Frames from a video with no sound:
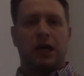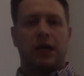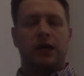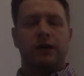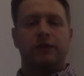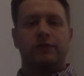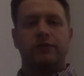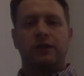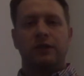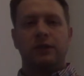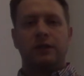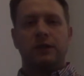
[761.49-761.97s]

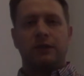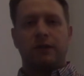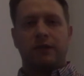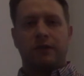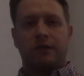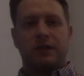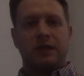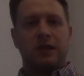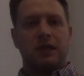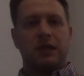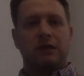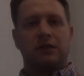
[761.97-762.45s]
of
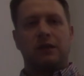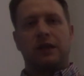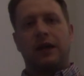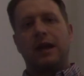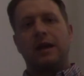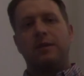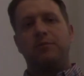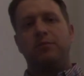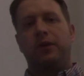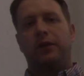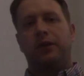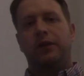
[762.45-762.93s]
the
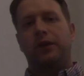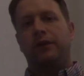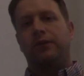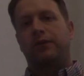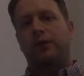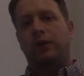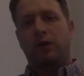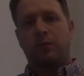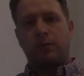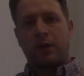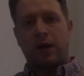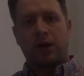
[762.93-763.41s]

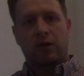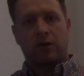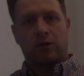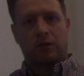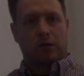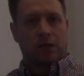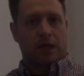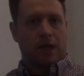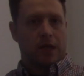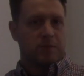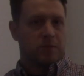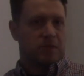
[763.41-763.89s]
liability for your
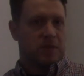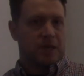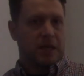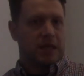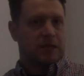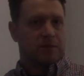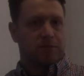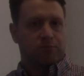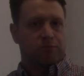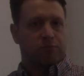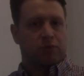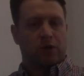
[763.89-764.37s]
medical claims,
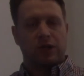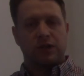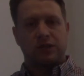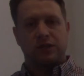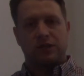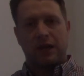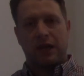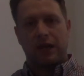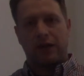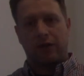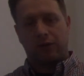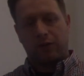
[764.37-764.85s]
and that's
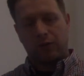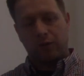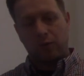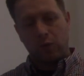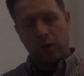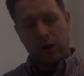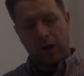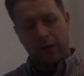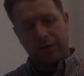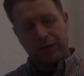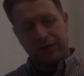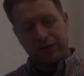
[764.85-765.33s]
pretty standard.
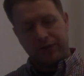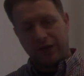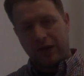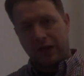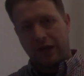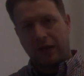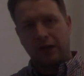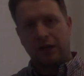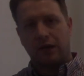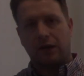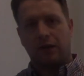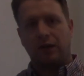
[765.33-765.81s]
Well, the
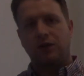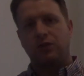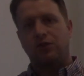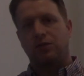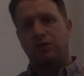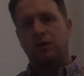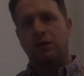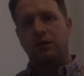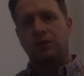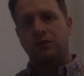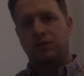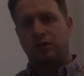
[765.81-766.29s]
secondary
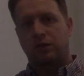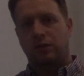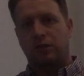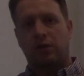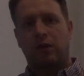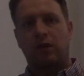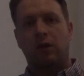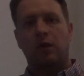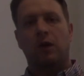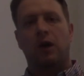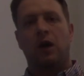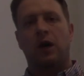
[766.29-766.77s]

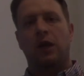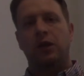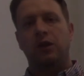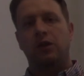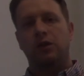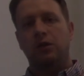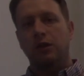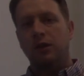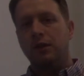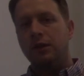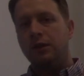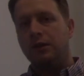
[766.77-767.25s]
insurer on
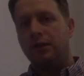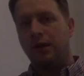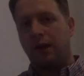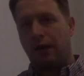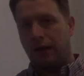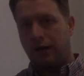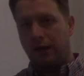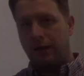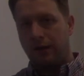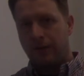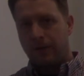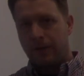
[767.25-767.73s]
a good
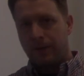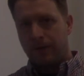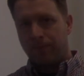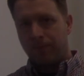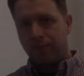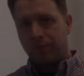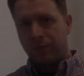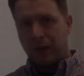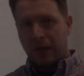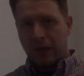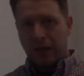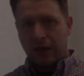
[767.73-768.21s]
day
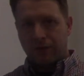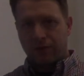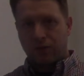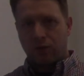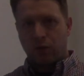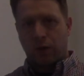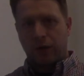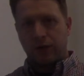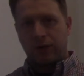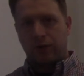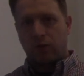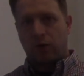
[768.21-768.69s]

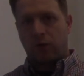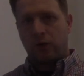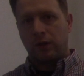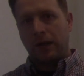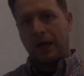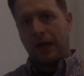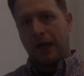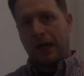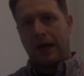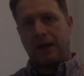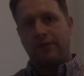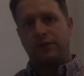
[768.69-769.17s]
is going to
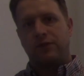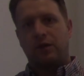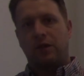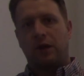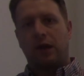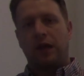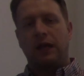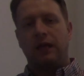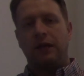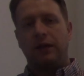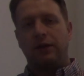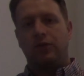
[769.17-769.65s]
only have
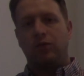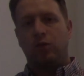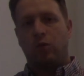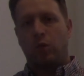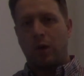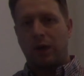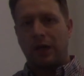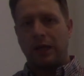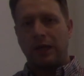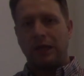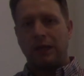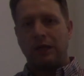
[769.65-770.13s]
their
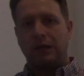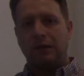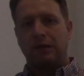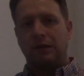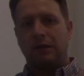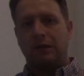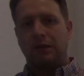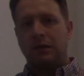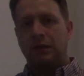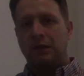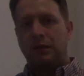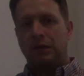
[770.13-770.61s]
80-20